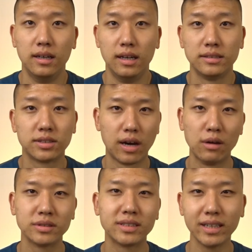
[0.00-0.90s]
And so I
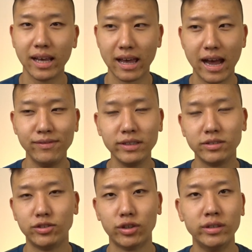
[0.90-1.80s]
would say every
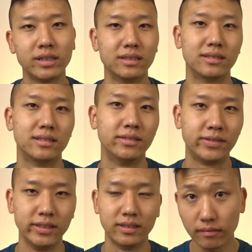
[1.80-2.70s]
journey is
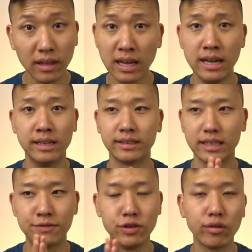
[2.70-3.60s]
different, and
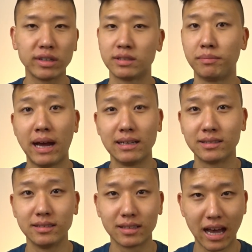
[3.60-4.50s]
if you already surpassed
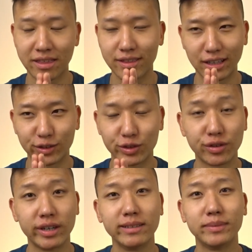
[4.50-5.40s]
this, I think that's
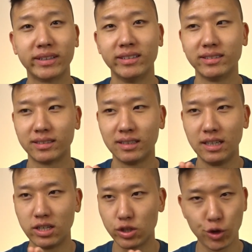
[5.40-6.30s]
great, because
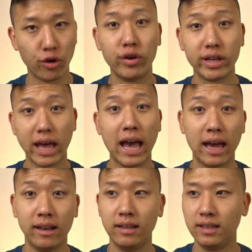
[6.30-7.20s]
you're already
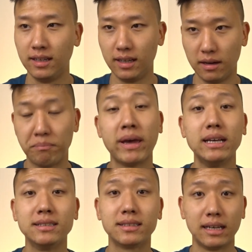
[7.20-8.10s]
at a
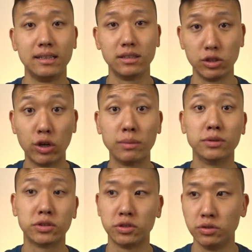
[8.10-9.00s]
pace that you're
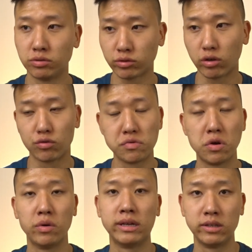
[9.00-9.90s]
able to start
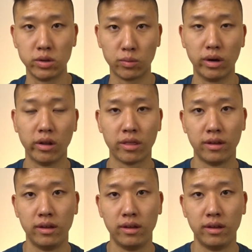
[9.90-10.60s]
growing your wealth,